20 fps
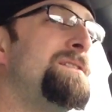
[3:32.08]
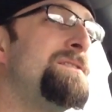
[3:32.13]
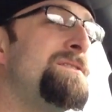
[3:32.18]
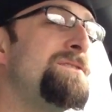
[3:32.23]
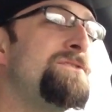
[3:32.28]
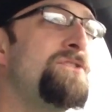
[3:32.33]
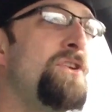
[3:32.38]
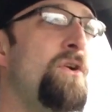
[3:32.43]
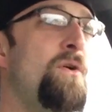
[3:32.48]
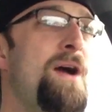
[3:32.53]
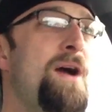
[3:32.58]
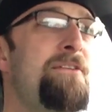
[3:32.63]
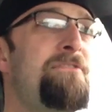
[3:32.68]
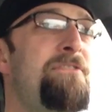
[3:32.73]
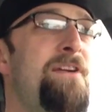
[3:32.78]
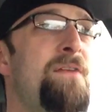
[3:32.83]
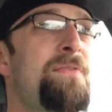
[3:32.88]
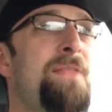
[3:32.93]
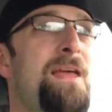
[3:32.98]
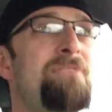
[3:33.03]
So I
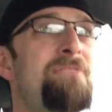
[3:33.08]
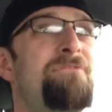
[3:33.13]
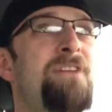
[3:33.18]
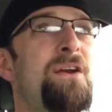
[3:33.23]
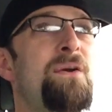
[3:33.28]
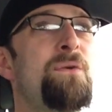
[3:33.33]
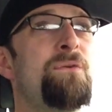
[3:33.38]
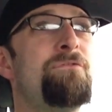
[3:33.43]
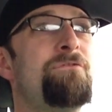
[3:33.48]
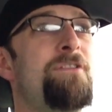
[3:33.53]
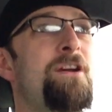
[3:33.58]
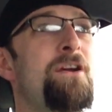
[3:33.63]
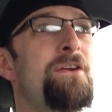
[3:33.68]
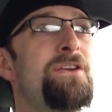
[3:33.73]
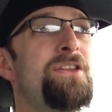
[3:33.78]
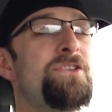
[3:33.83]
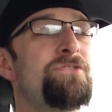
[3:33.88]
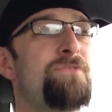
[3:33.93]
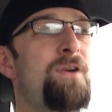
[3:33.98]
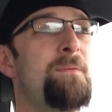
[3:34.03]
found that very
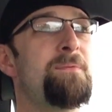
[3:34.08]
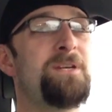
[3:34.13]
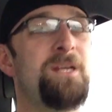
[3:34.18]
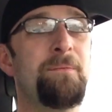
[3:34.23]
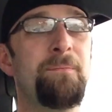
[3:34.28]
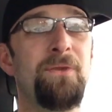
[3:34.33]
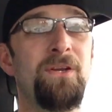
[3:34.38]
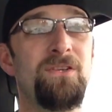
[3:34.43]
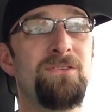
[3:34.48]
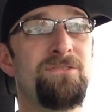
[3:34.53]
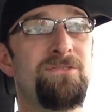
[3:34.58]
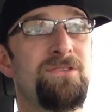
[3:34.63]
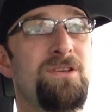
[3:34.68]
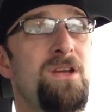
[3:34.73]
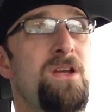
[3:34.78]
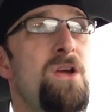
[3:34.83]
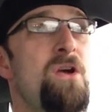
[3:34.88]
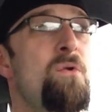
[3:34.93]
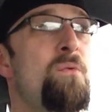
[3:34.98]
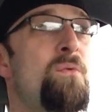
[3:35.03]
disrupting, because
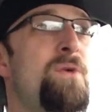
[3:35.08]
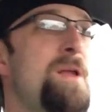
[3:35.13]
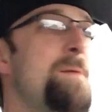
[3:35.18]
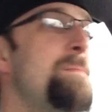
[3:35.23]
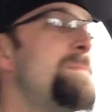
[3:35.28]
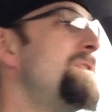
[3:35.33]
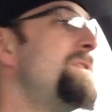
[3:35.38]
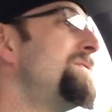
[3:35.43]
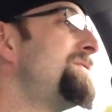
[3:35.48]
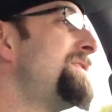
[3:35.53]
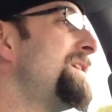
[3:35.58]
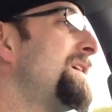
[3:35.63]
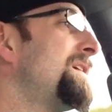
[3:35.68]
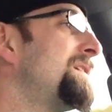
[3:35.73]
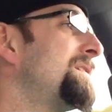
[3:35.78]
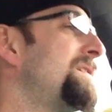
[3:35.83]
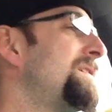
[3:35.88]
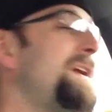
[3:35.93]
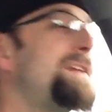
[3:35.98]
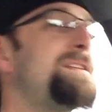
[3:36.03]
when I'm
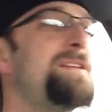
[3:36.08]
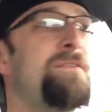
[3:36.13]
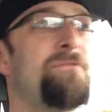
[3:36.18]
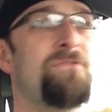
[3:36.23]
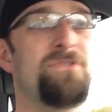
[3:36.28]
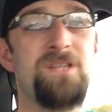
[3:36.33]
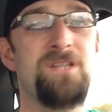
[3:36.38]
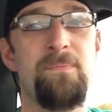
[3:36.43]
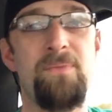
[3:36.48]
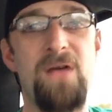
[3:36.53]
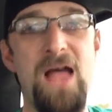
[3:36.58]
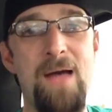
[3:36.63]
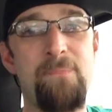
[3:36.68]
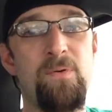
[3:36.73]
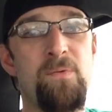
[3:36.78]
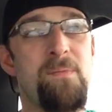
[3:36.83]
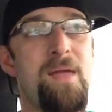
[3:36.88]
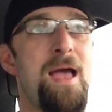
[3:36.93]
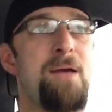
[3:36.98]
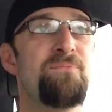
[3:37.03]
using, like, say, for example,
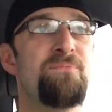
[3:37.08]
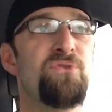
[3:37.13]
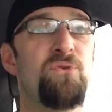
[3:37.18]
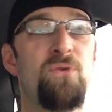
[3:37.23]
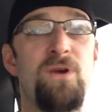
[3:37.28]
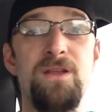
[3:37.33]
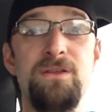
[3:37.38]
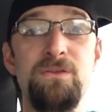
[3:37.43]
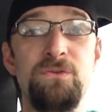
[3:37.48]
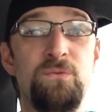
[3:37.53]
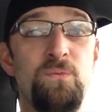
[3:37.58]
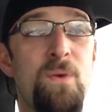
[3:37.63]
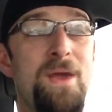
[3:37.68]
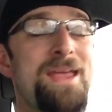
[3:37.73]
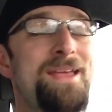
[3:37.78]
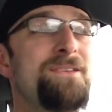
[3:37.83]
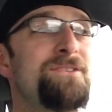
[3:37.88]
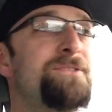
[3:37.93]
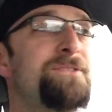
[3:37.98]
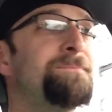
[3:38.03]
Apple Maps, or I use
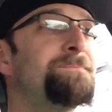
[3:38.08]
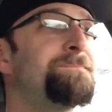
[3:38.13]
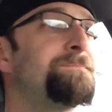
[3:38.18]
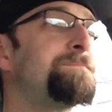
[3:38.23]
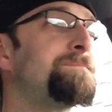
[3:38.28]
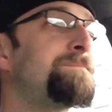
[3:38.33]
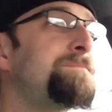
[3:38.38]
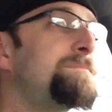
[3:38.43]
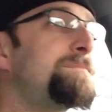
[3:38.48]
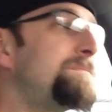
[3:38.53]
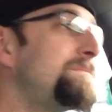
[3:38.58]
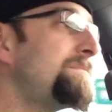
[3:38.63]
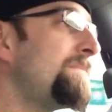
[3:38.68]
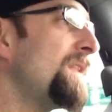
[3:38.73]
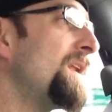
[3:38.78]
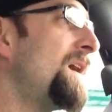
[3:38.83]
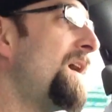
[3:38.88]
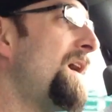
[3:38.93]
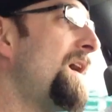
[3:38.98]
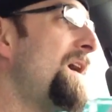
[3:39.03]
Waze,
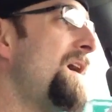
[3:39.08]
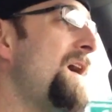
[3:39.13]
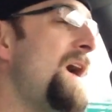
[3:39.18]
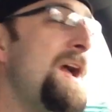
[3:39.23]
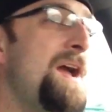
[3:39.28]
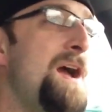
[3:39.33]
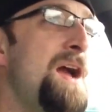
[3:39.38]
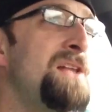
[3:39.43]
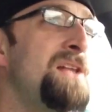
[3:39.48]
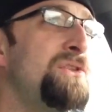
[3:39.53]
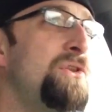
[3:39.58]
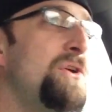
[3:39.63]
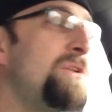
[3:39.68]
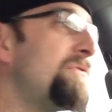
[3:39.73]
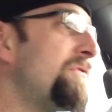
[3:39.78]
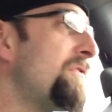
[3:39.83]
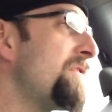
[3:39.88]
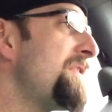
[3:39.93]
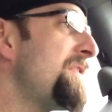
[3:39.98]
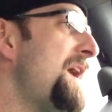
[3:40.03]
I look
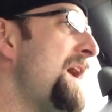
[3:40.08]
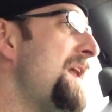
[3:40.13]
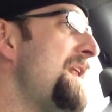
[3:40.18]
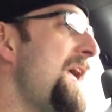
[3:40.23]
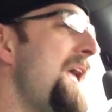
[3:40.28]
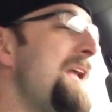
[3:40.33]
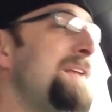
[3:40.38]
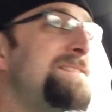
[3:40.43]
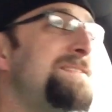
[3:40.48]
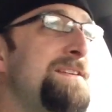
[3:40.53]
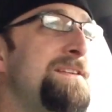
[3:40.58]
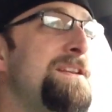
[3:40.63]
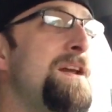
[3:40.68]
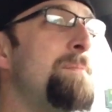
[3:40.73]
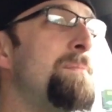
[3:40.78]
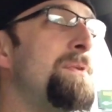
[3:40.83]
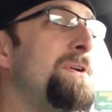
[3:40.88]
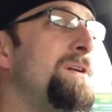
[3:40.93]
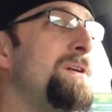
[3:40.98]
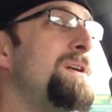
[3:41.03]
for that exit
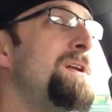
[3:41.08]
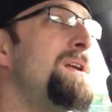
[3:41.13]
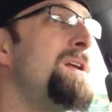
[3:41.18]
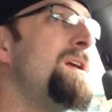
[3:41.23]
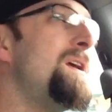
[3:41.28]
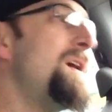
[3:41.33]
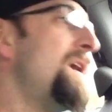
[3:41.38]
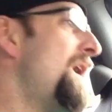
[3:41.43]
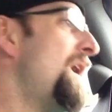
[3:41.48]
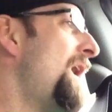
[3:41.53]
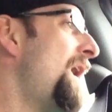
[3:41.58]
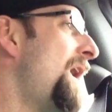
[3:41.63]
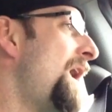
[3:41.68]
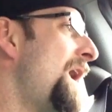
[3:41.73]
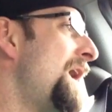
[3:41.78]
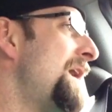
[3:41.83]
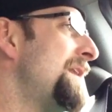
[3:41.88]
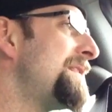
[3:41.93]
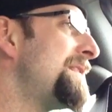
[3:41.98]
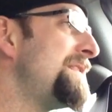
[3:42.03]
number
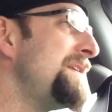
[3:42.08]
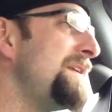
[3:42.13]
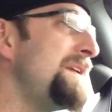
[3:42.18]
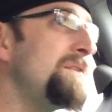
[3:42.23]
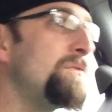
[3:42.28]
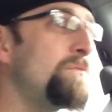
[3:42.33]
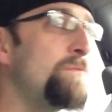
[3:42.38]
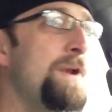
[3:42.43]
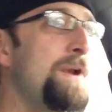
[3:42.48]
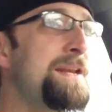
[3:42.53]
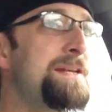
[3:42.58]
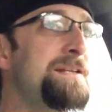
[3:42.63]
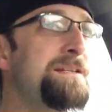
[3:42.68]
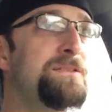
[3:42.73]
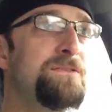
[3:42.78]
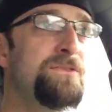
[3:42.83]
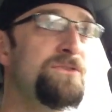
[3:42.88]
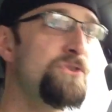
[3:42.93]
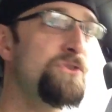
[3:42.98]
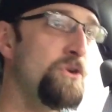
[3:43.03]
on the
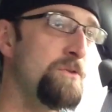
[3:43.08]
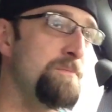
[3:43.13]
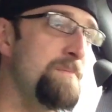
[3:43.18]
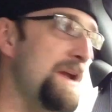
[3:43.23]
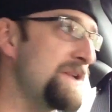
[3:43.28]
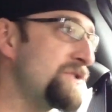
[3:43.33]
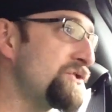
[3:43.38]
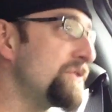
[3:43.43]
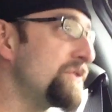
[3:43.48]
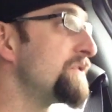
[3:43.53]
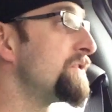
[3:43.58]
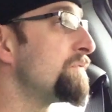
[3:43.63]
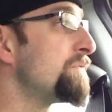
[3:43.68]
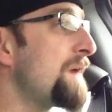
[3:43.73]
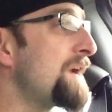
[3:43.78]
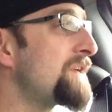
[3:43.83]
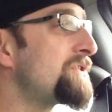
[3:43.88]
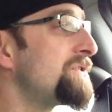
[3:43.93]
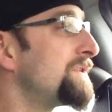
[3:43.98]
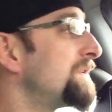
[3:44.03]
written turn-by-turn
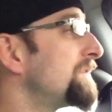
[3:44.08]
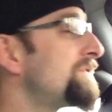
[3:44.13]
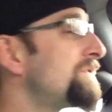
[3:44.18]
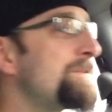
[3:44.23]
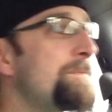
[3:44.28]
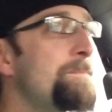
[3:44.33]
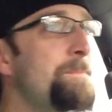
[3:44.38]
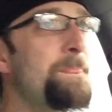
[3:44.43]
directions.